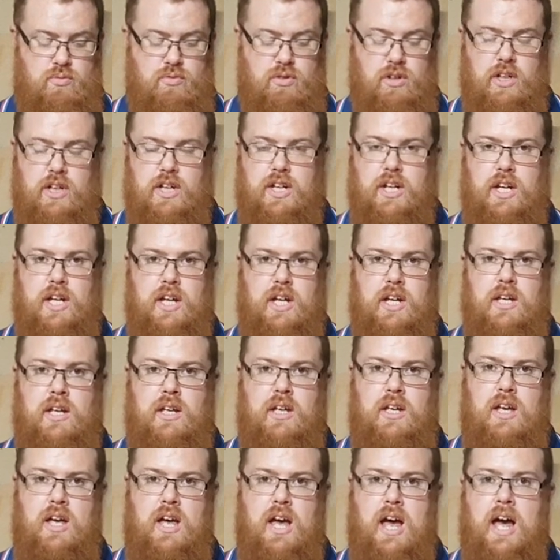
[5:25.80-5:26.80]
really
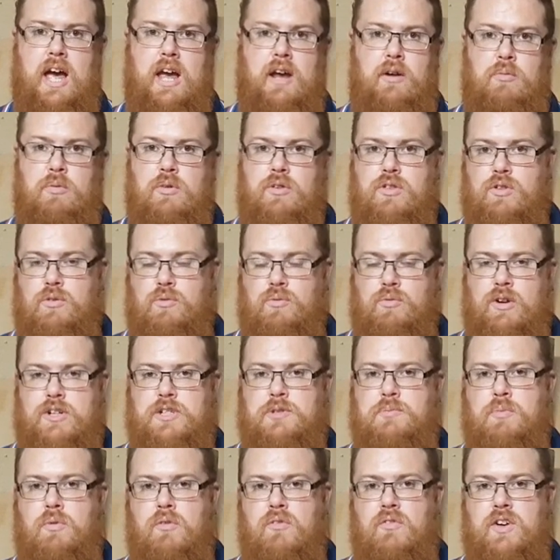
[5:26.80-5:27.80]
gonna aid with the
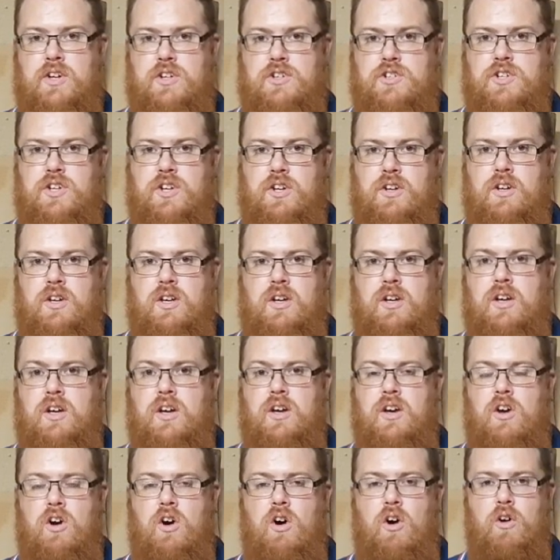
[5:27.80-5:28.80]
rust prevention
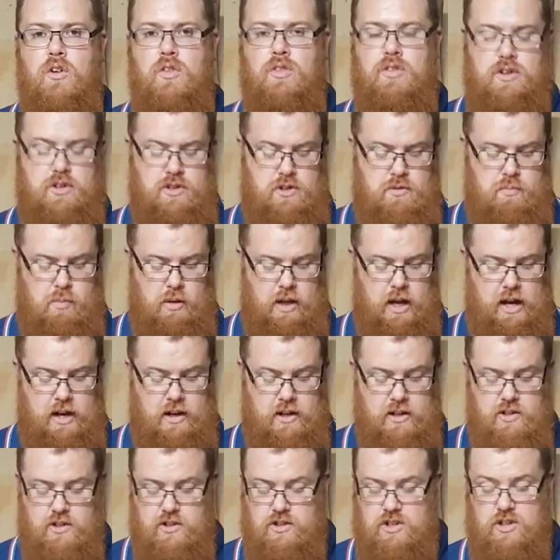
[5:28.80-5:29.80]
on this
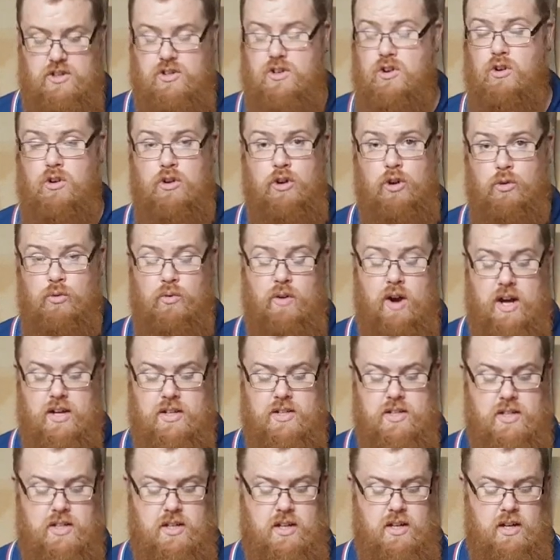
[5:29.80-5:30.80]
blade. It's just not gonna
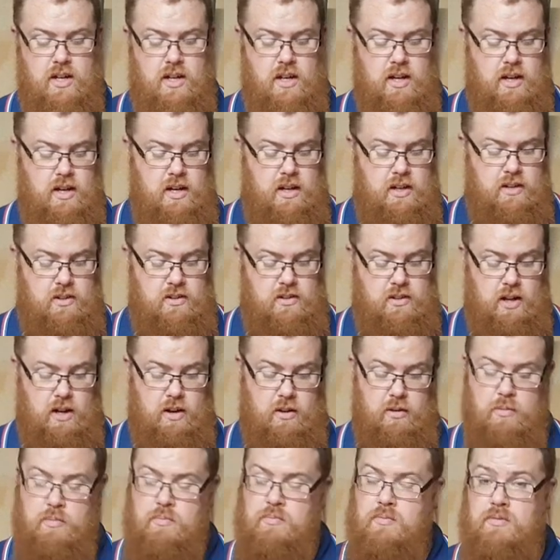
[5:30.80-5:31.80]
rust.
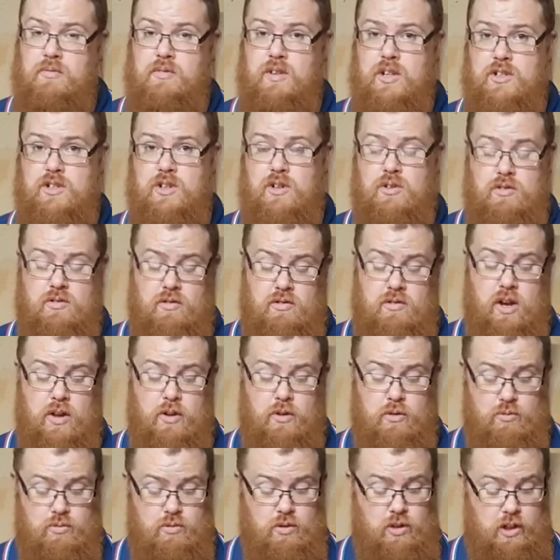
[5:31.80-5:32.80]
So that's
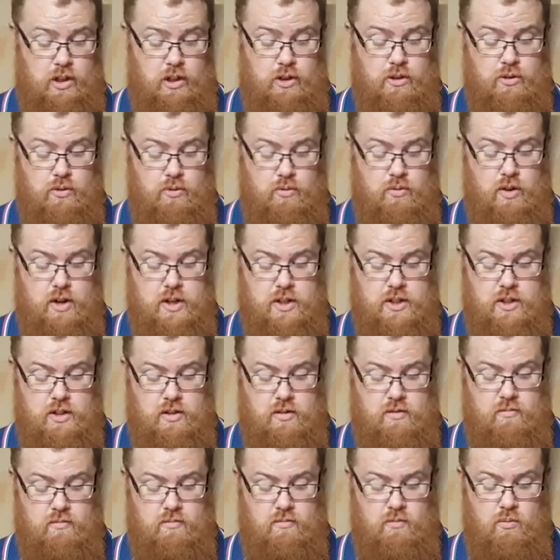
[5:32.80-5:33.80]
another really good
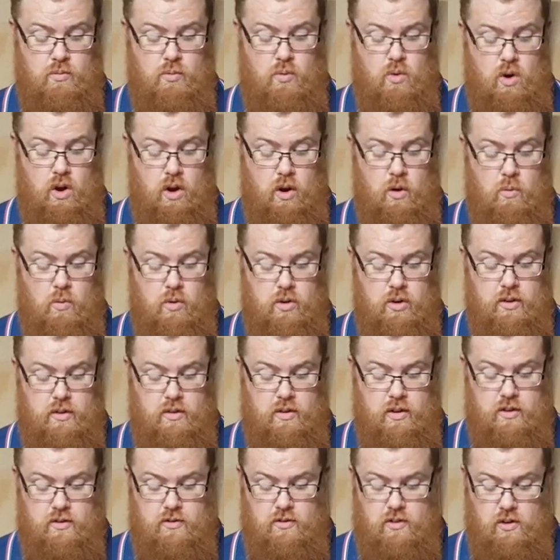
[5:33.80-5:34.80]
reason why I
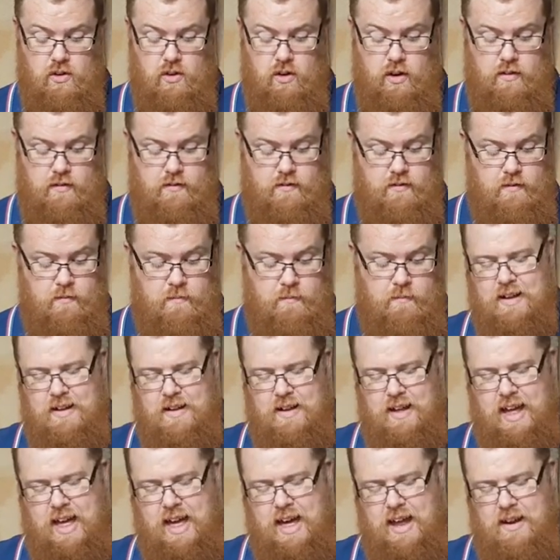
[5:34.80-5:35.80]
wanted this knife.
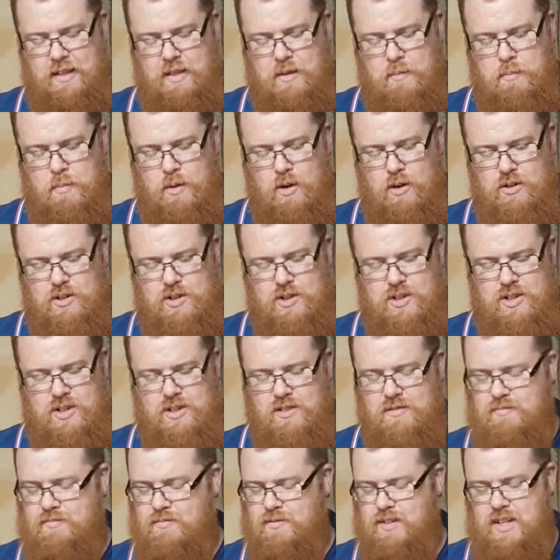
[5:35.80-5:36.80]
Out of the box,
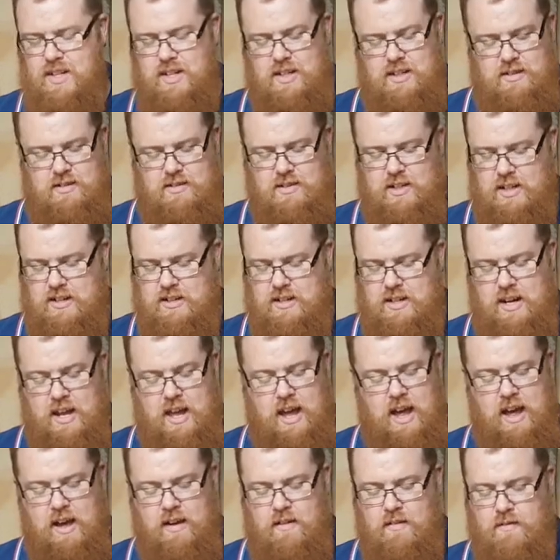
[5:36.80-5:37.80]
it doesn't
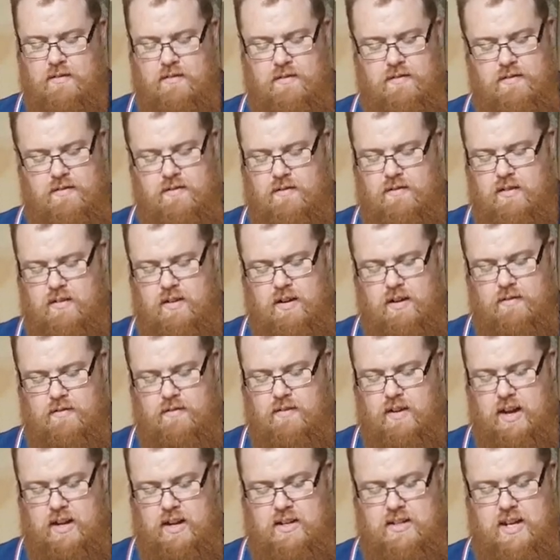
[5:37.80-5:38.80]
have a
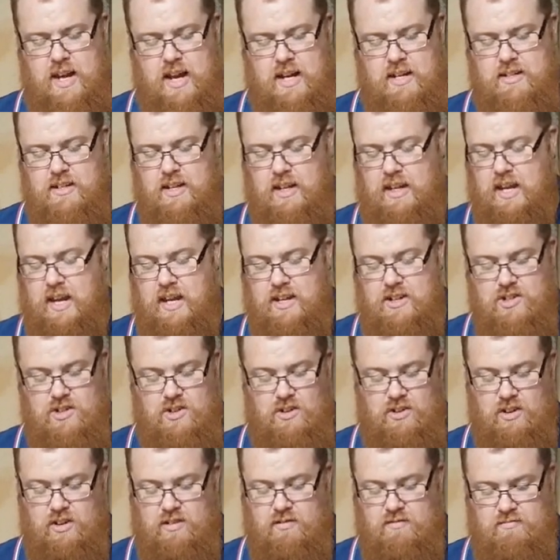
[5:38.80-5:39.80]
fantastic edge
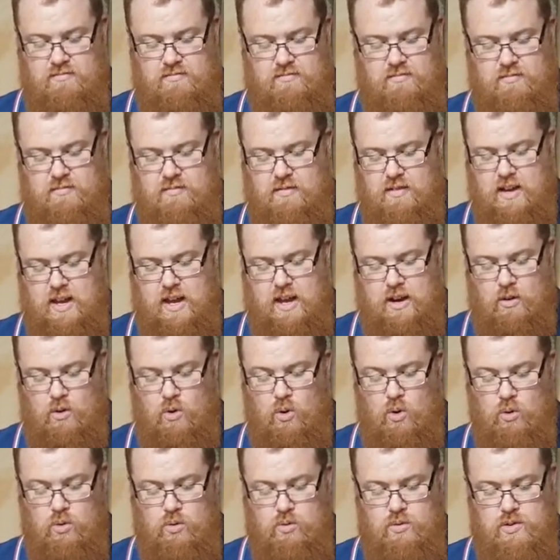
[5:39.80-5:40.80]
on it at
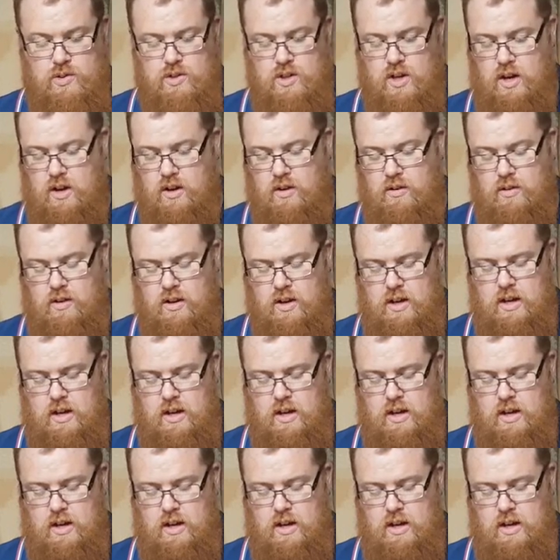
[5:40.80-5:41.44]
all. So